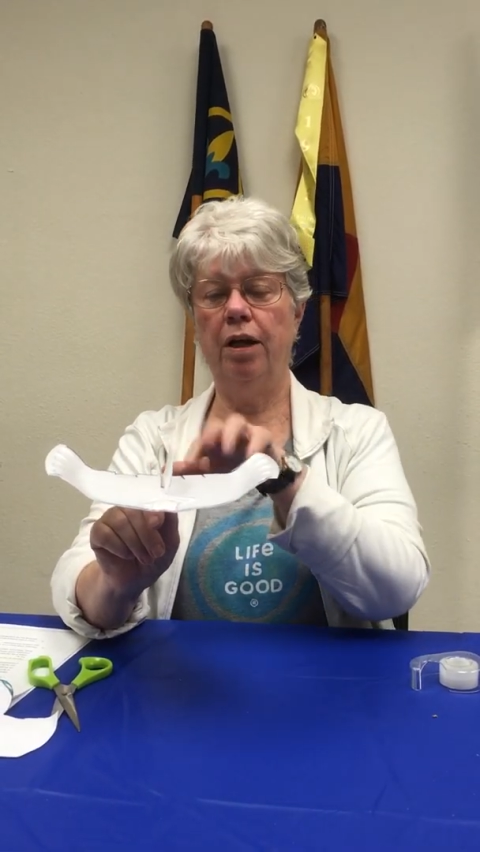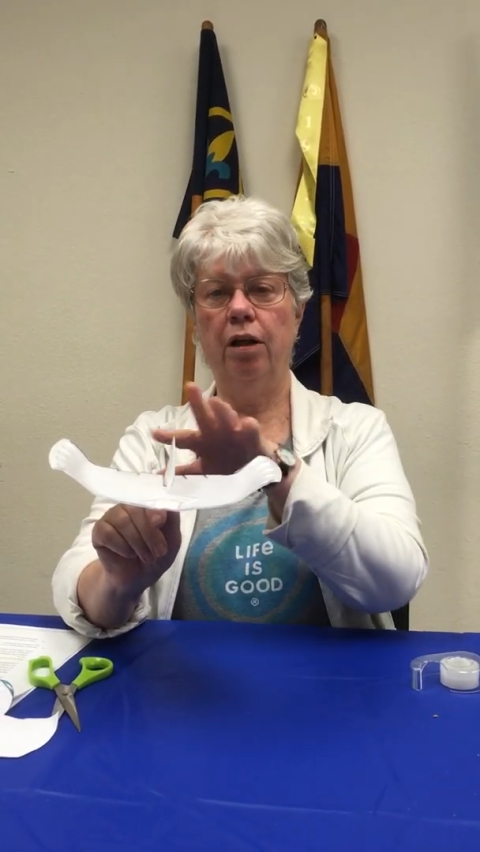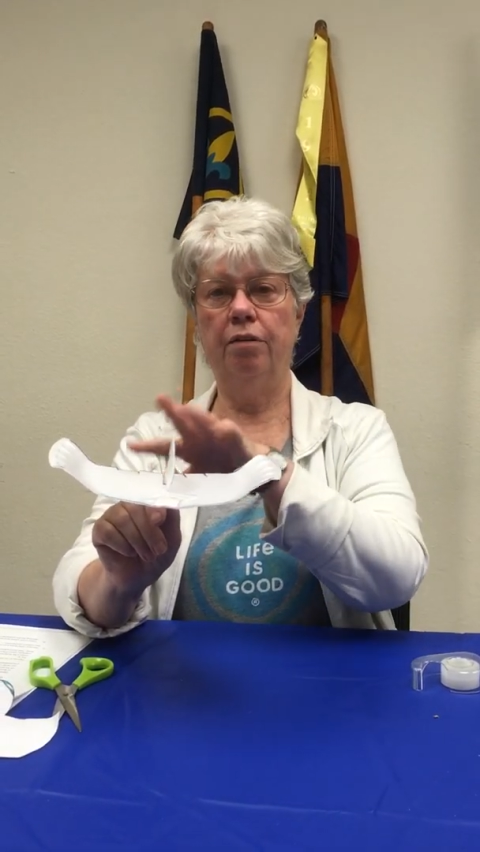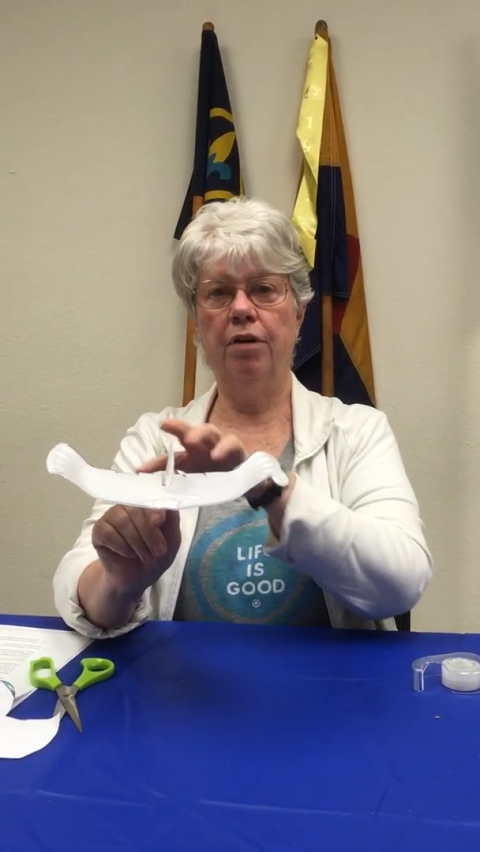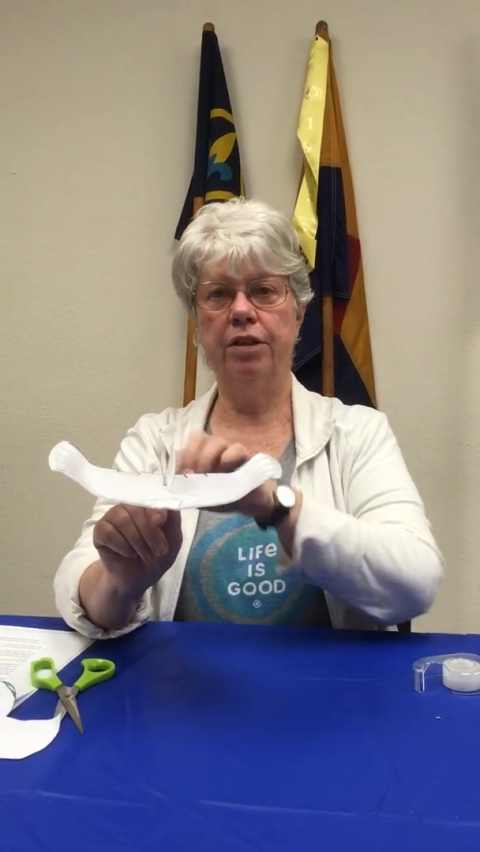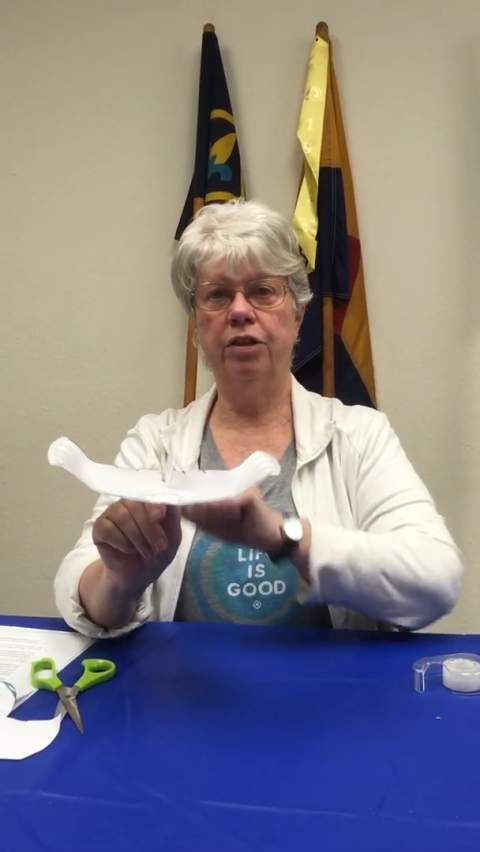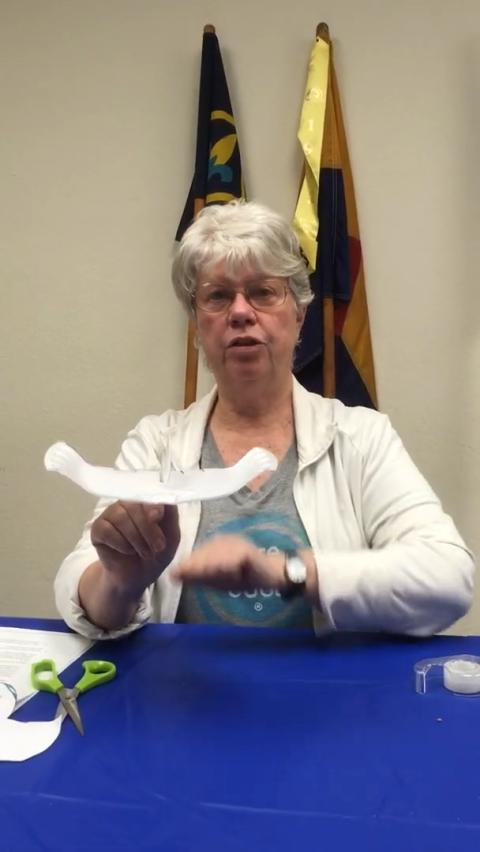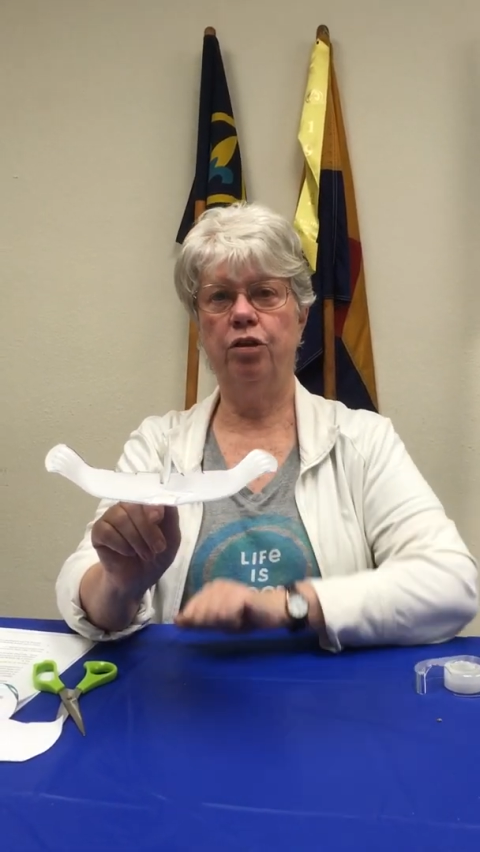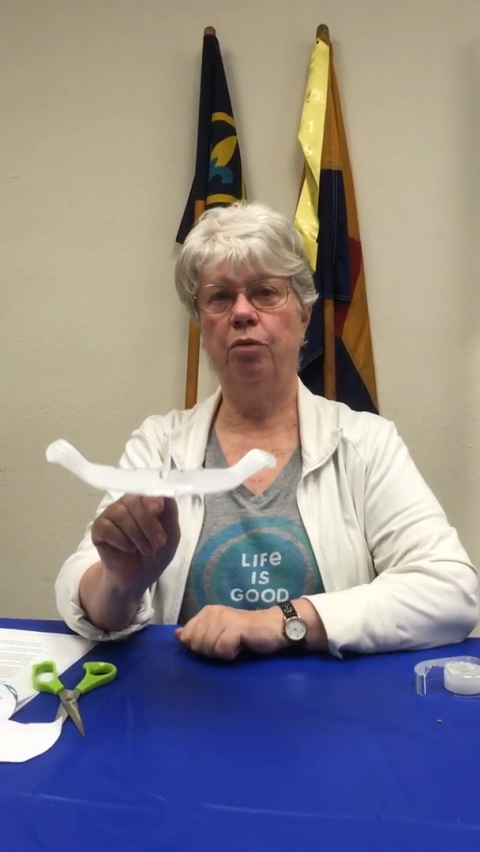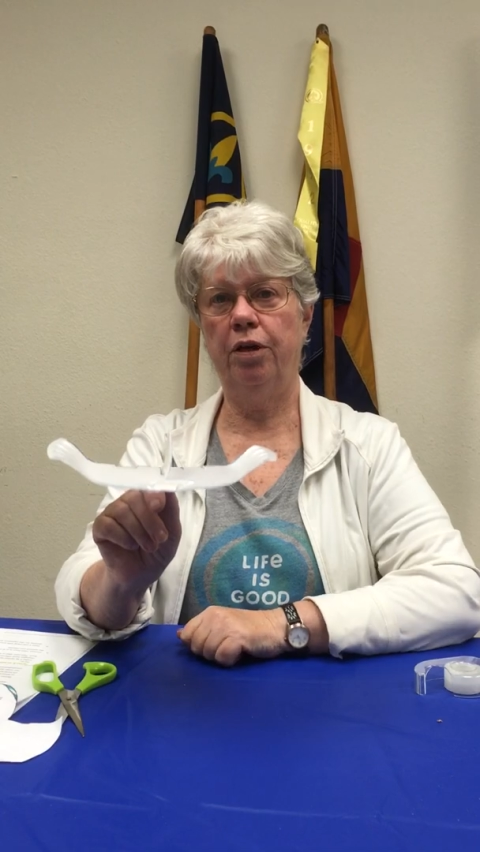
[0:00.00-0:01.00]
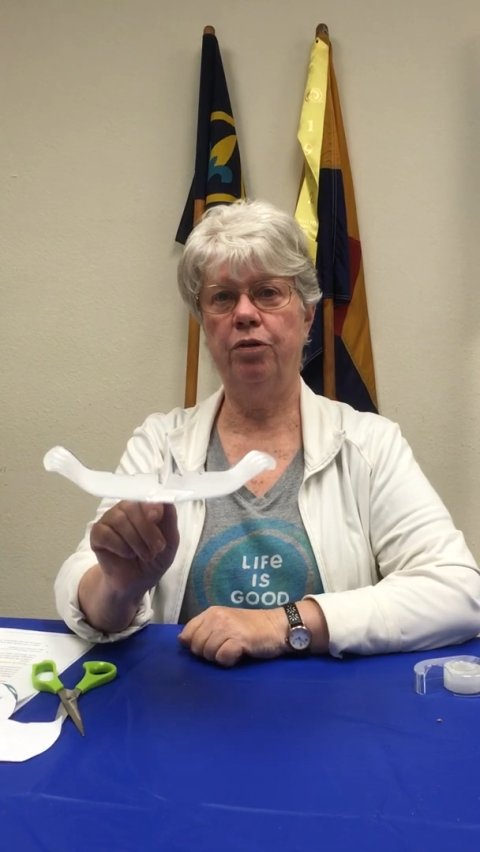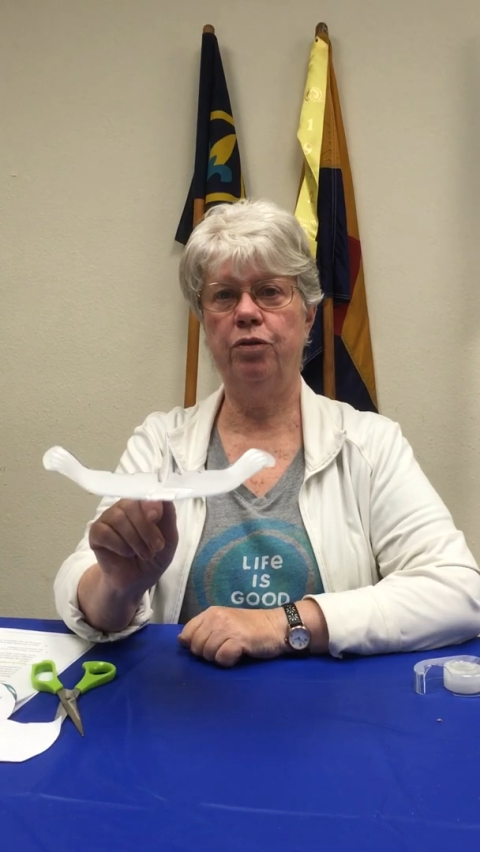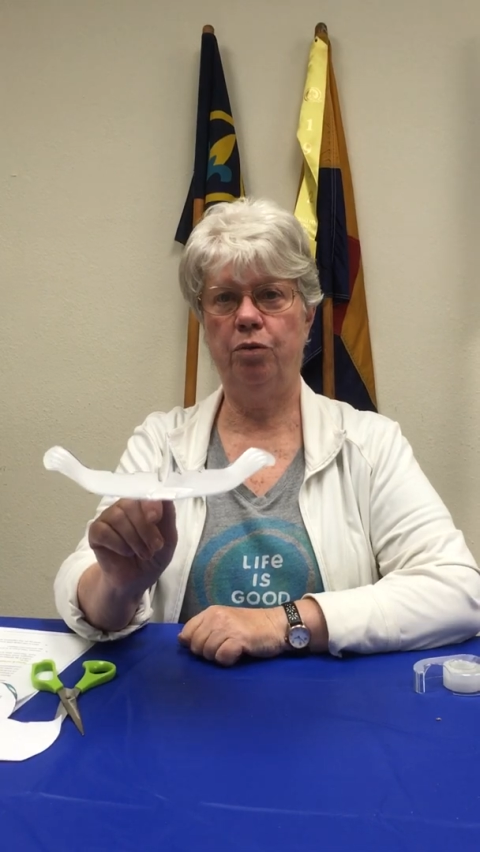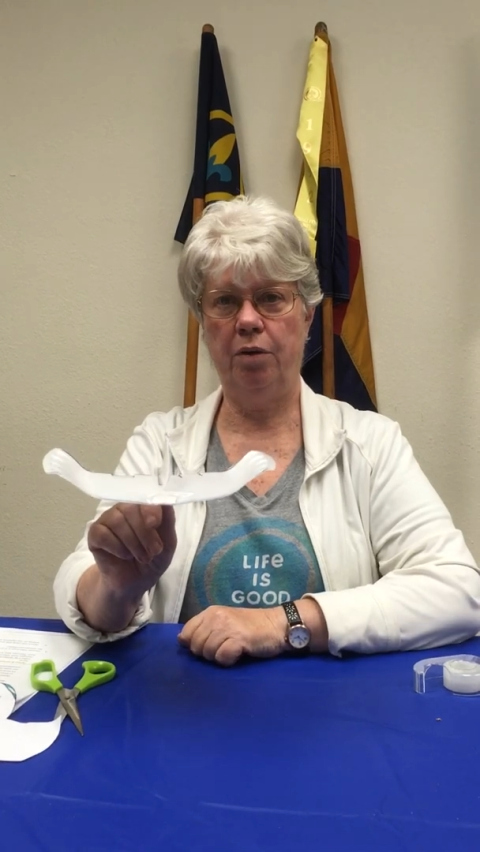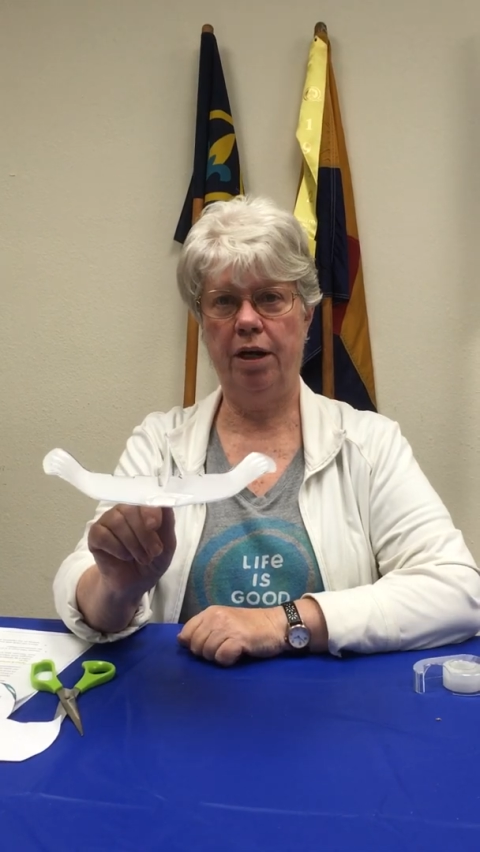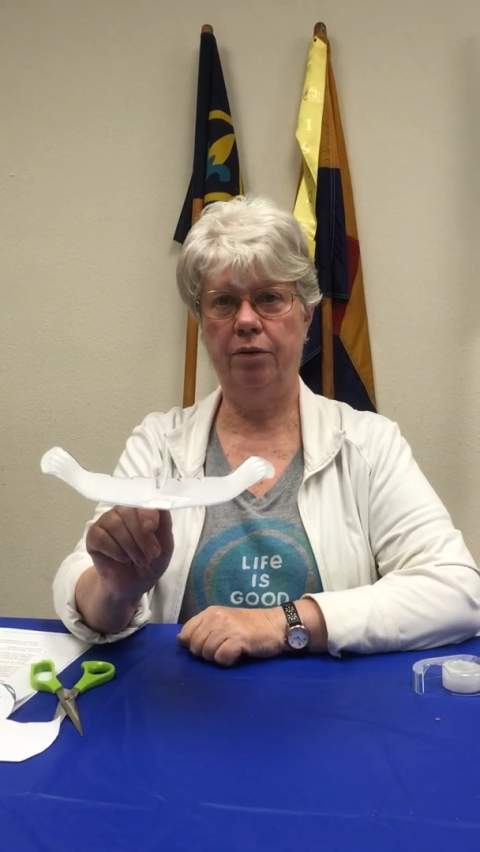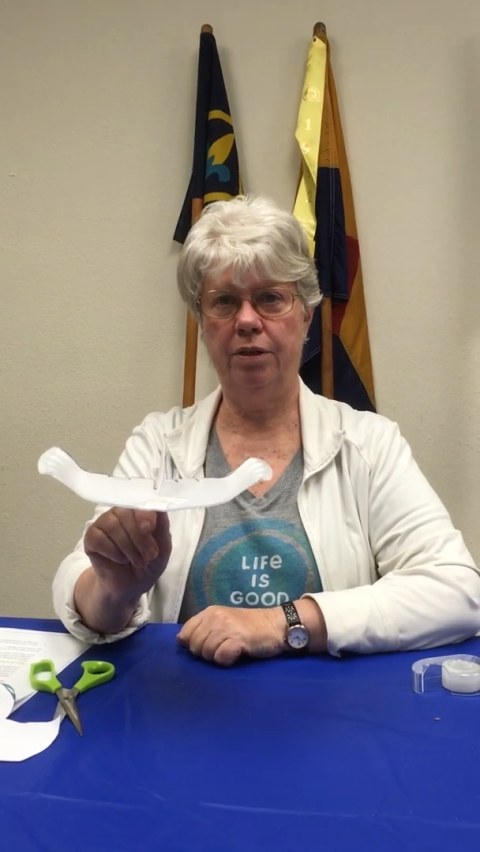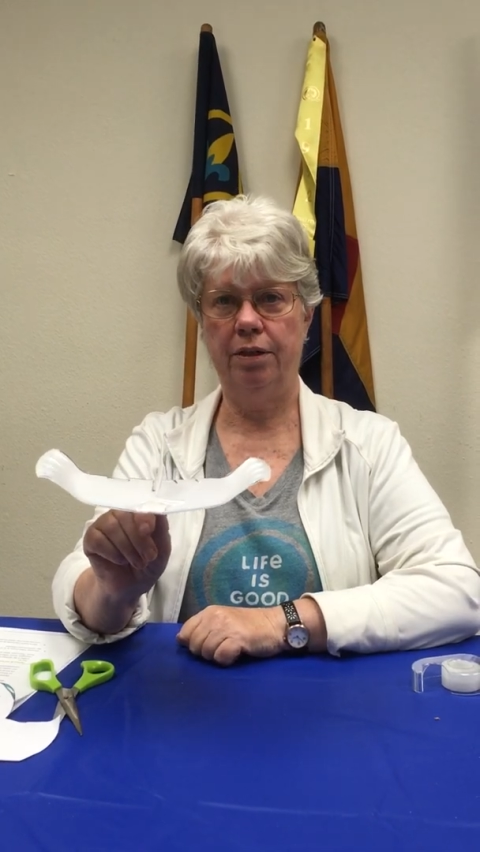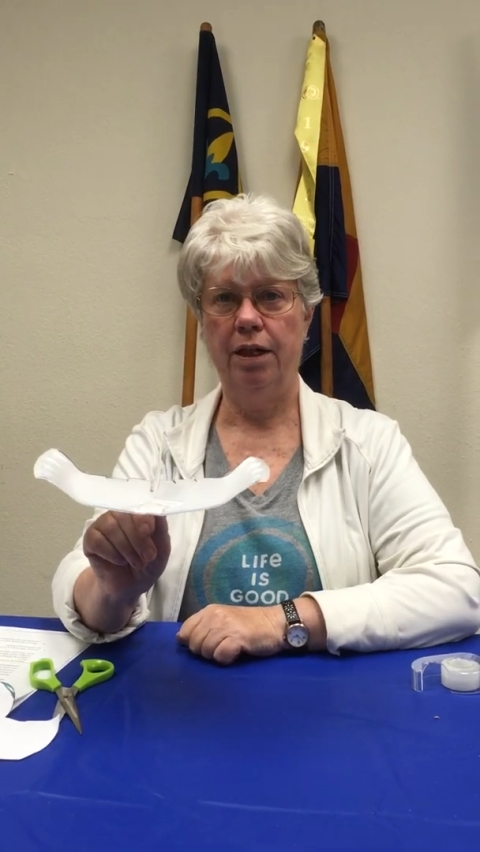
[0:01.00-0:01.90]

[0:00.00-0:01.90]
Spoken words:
elevons and your rudders around.